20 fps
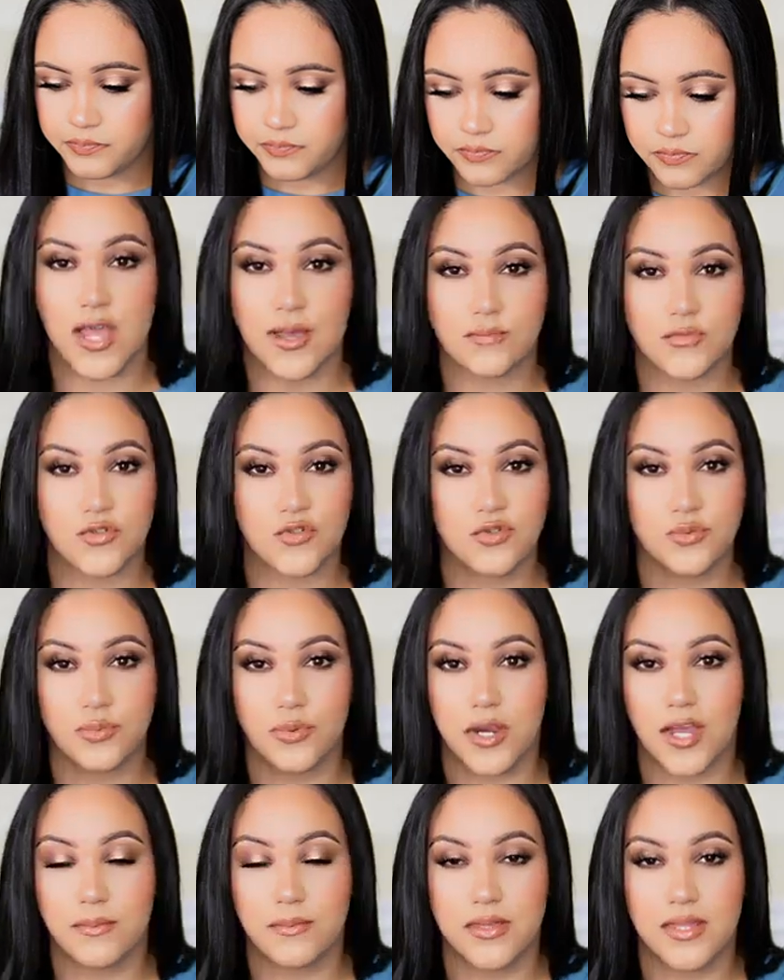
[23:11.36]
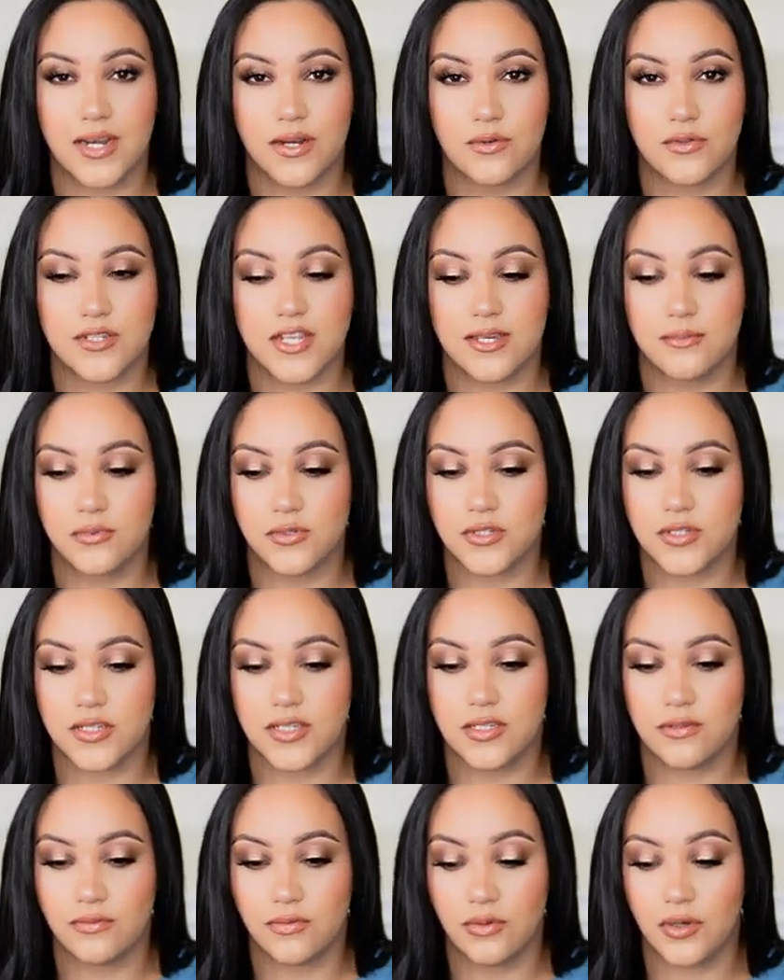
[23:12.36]
But yeah, I'm super happy that I was able to
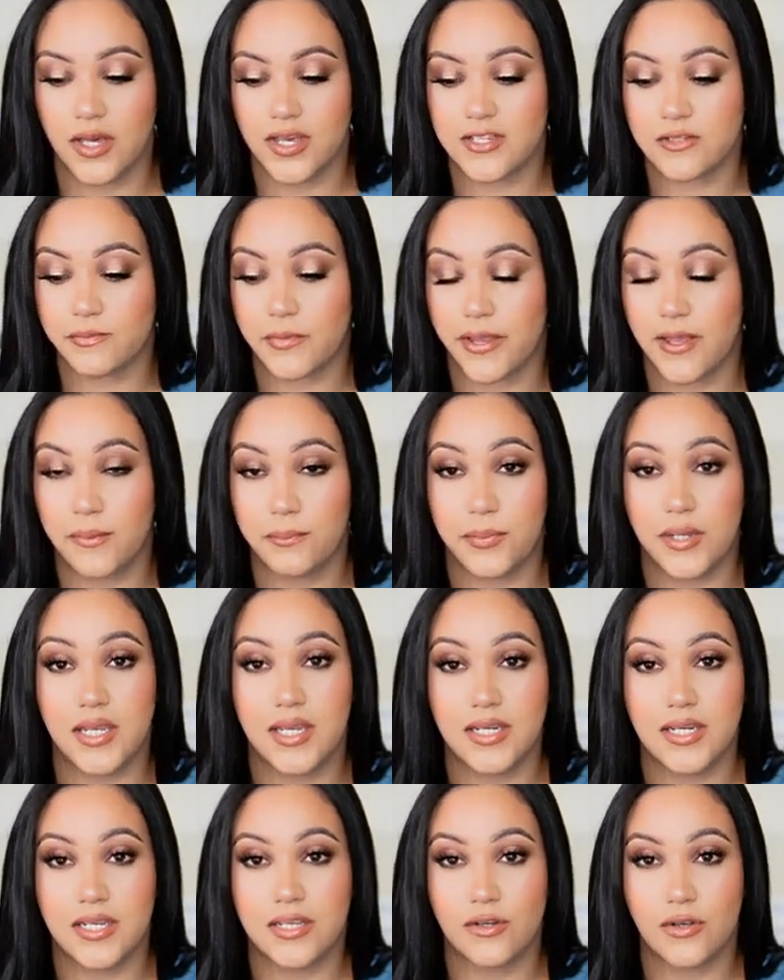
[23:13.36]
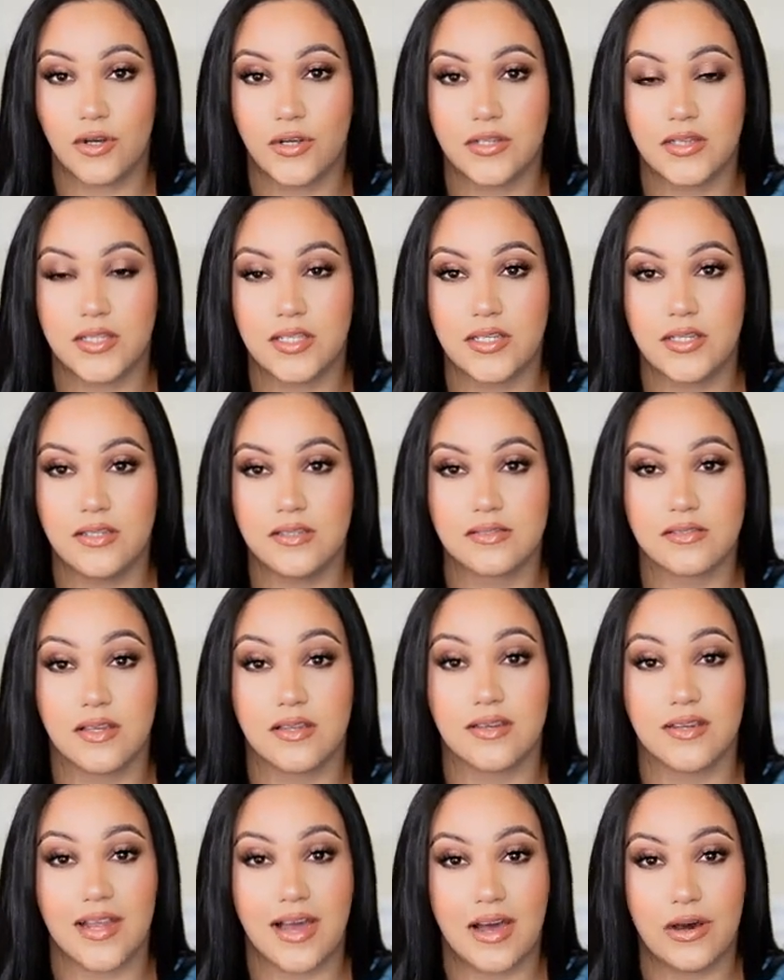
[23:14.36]
give you guys my opinion on these.
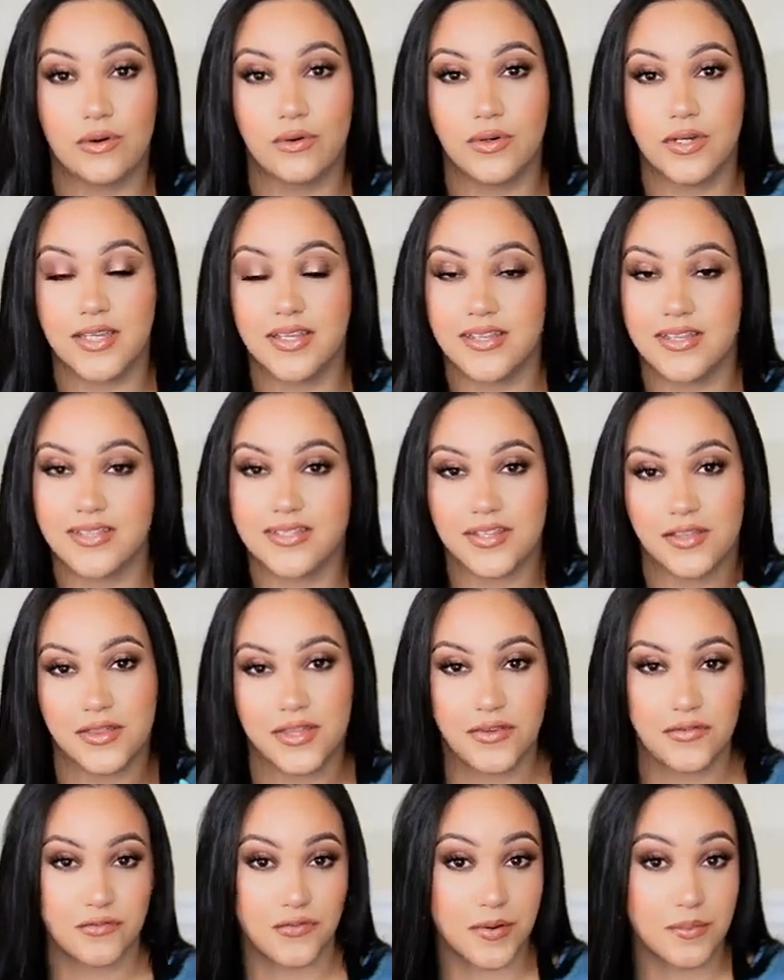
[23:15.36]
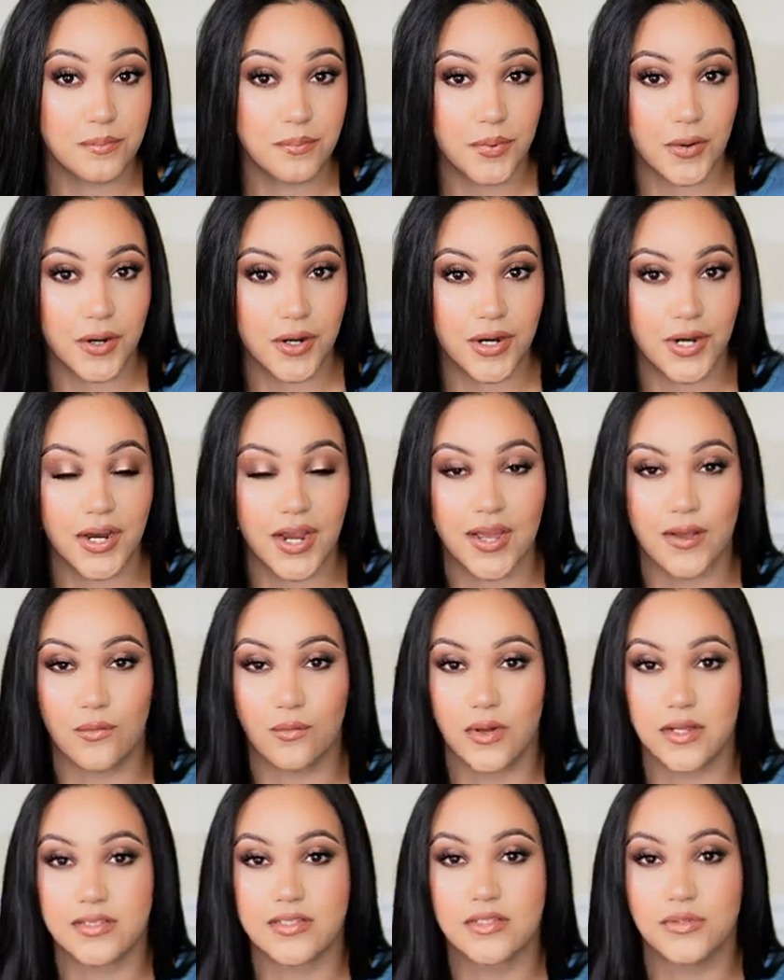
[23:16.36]
Now is the fun part. I
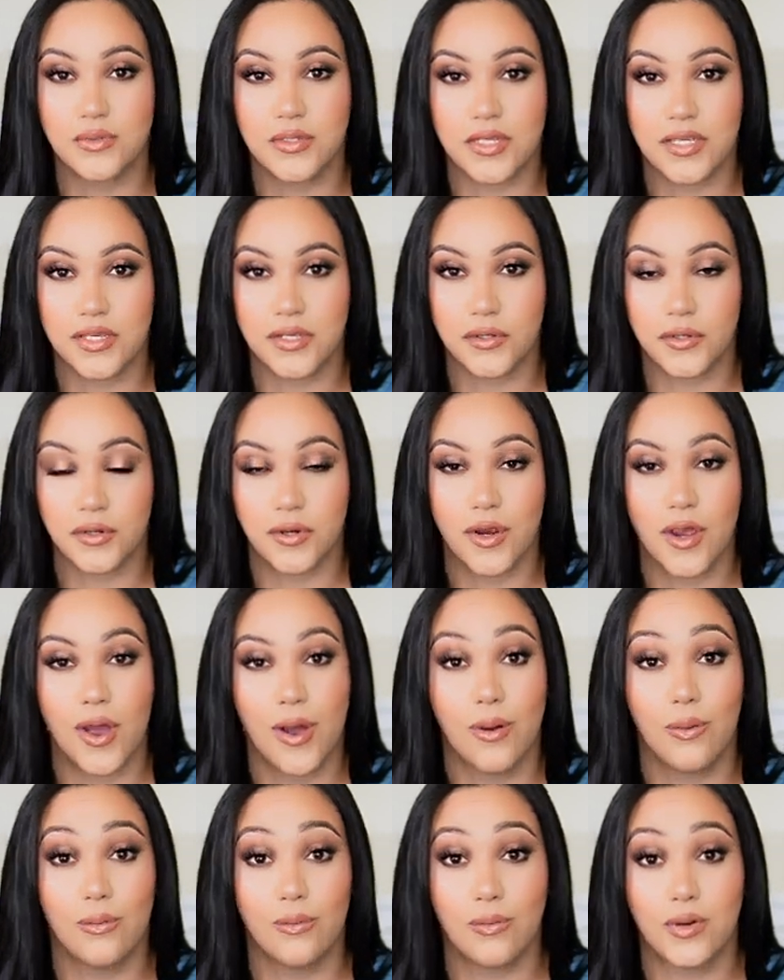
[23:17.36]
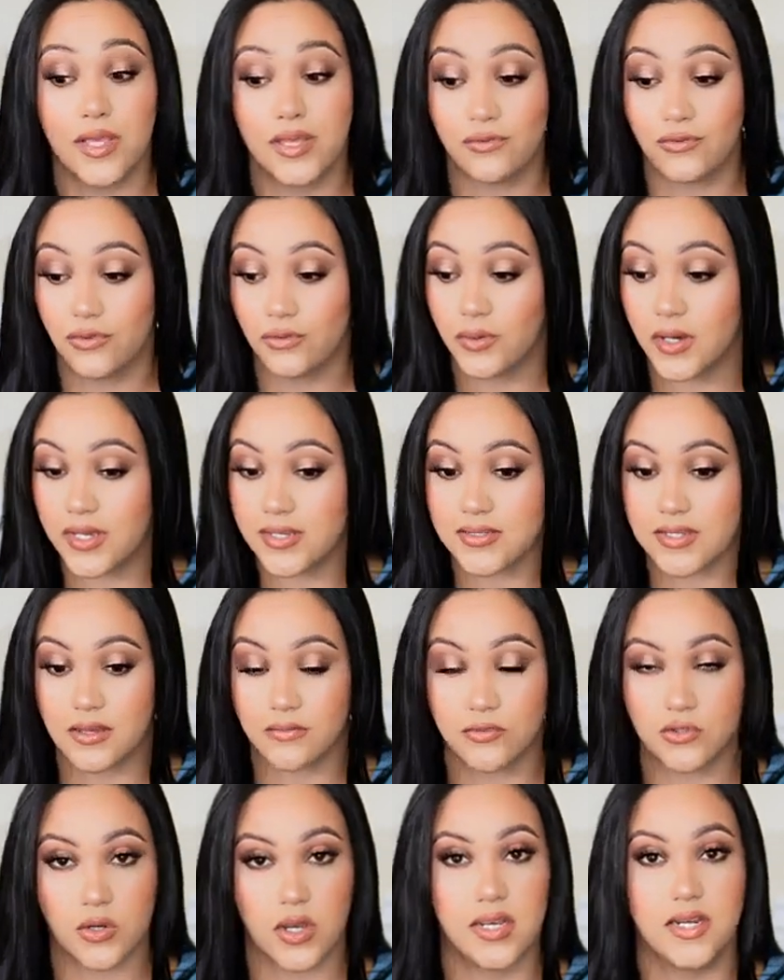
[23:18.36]
want to hear if you guys
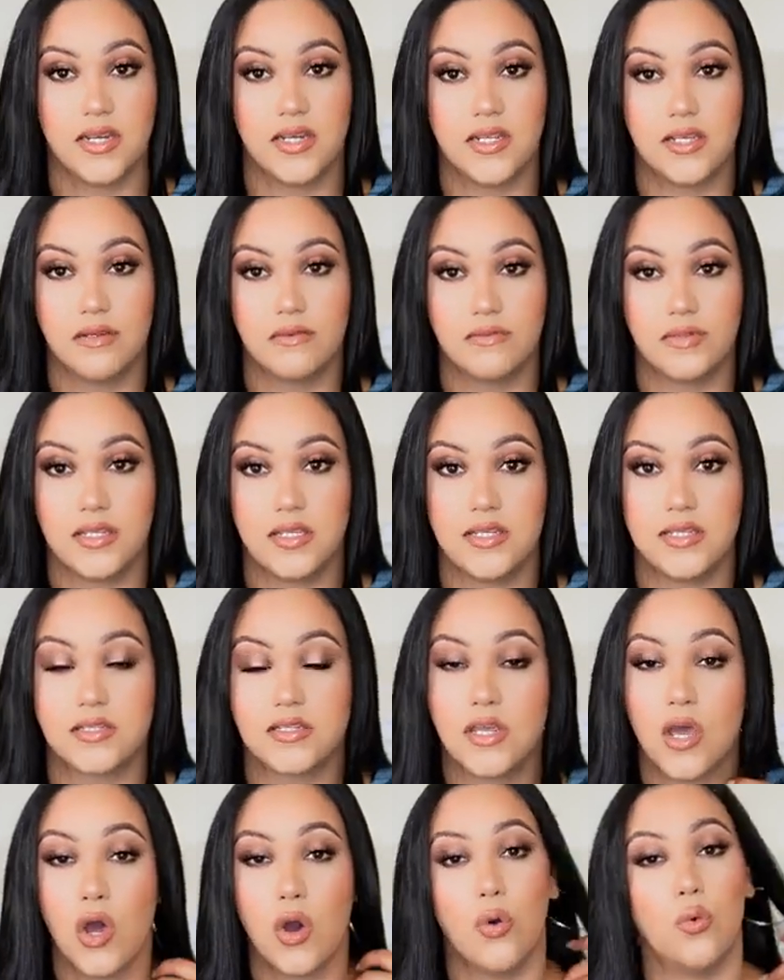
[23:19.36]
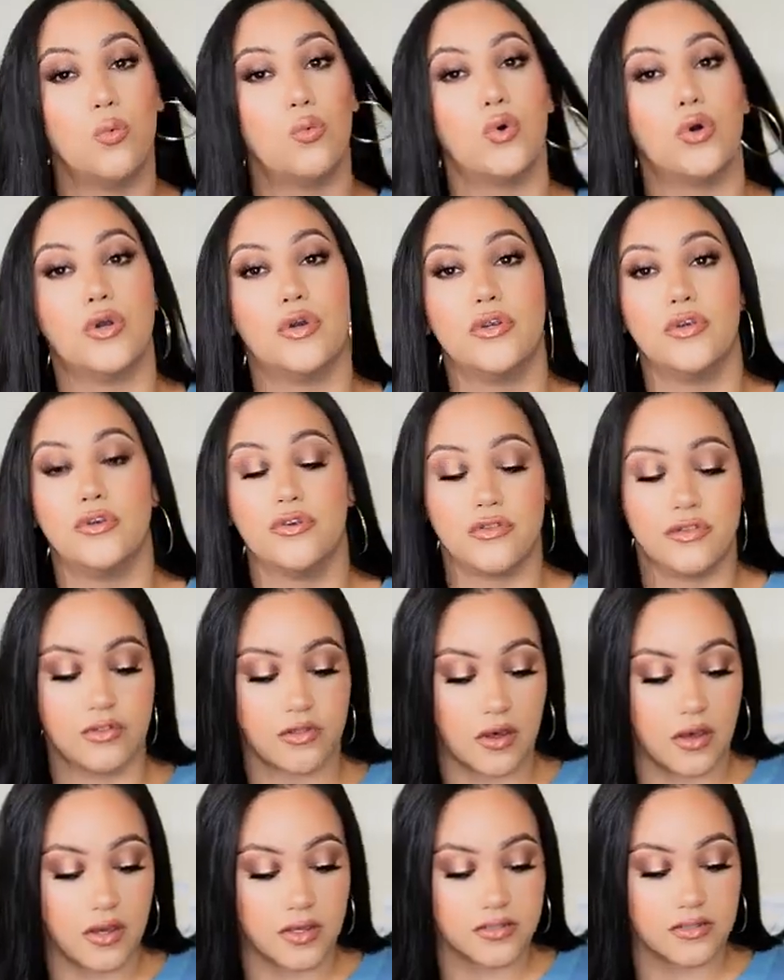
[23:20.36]
have tried any of these. What are your
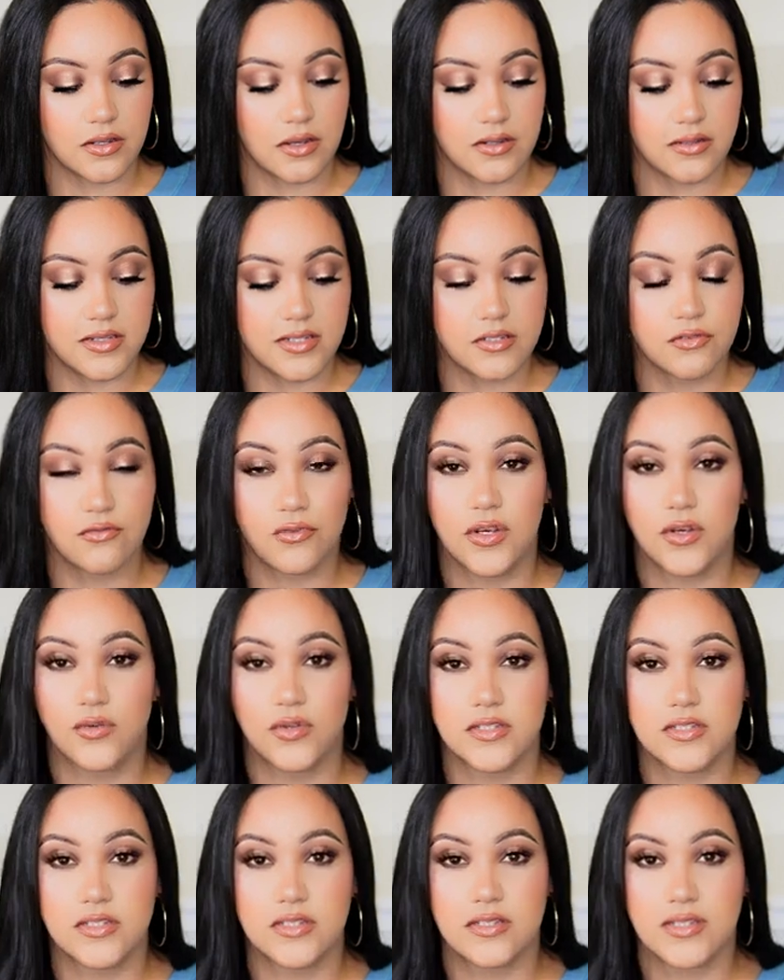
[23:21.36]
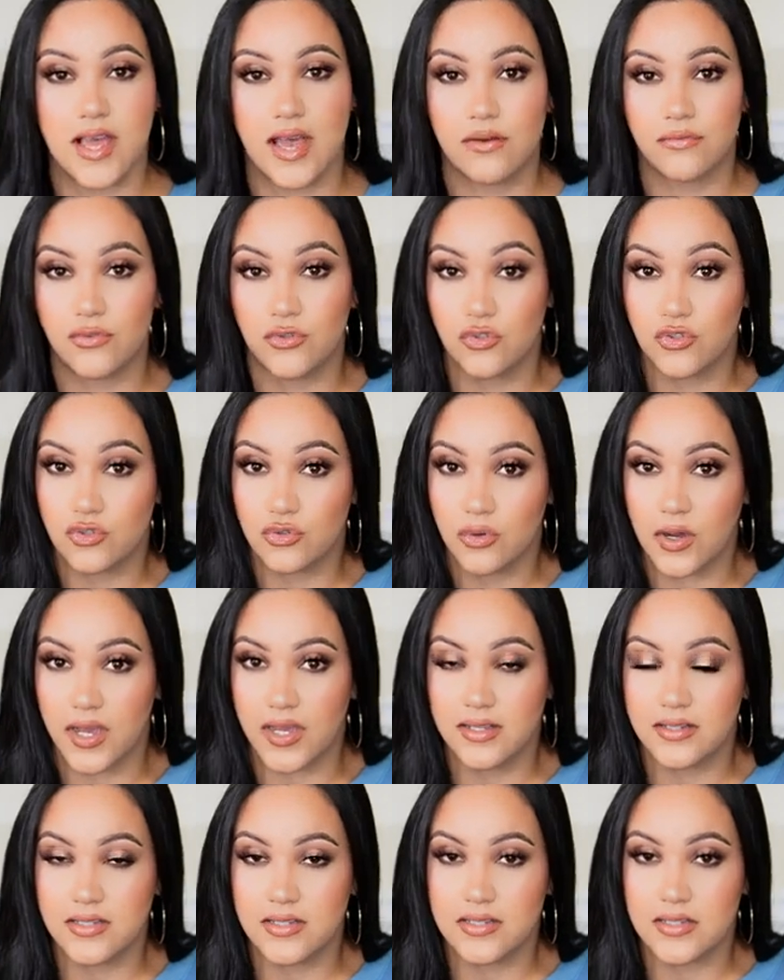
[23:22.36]
thoughts on these fragrances? Have you
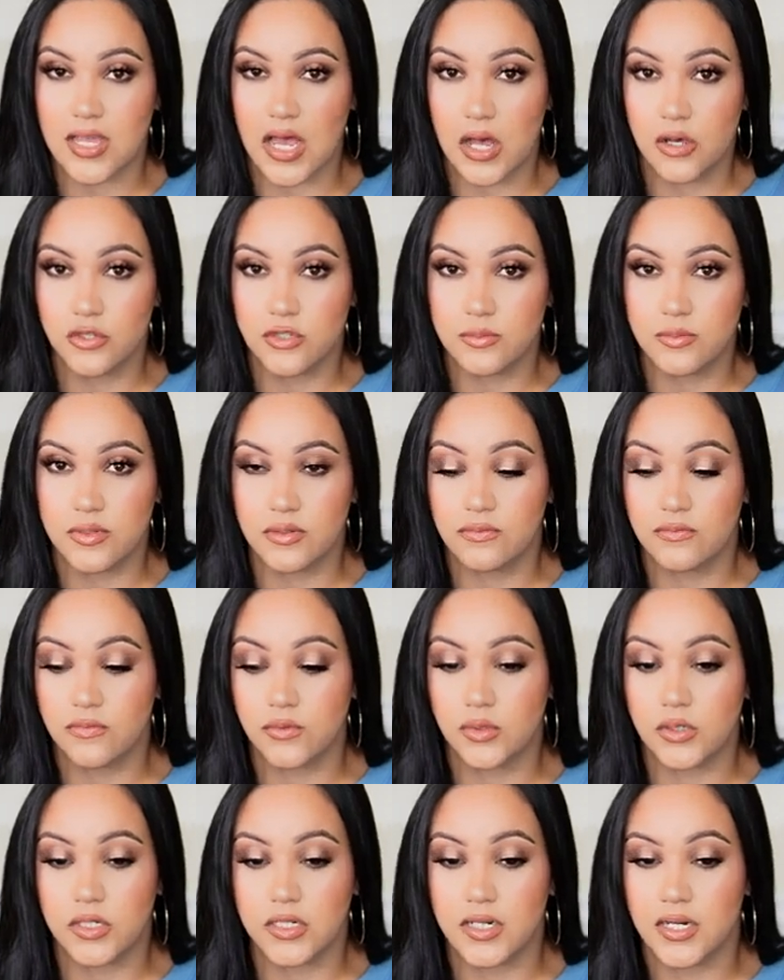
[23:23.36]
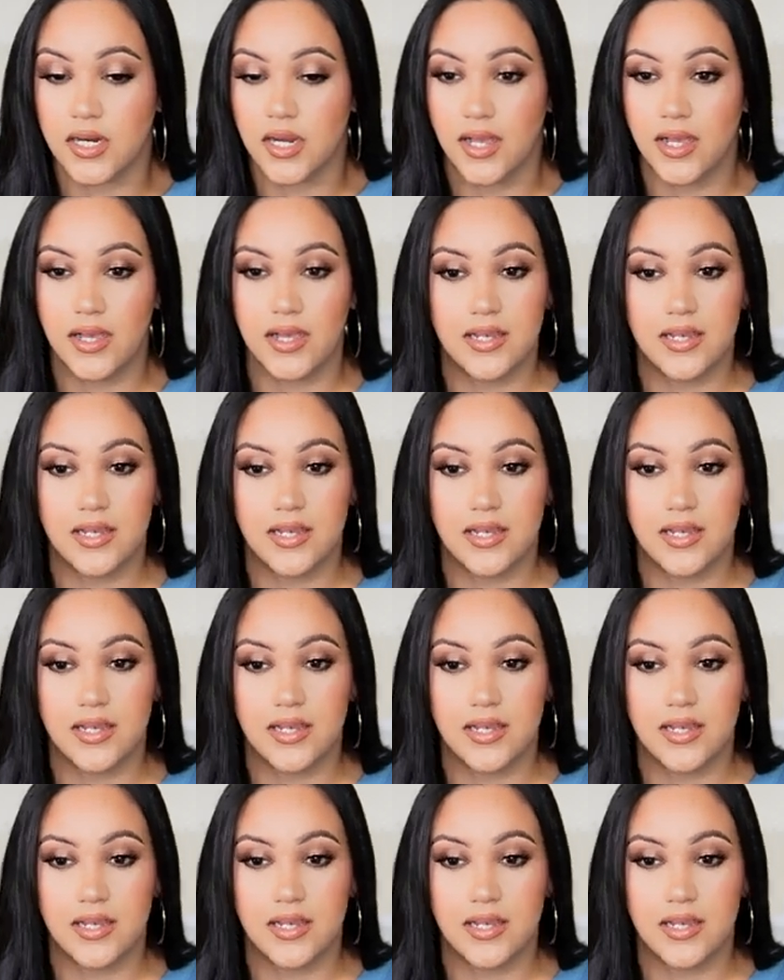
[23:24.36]
tried this house before?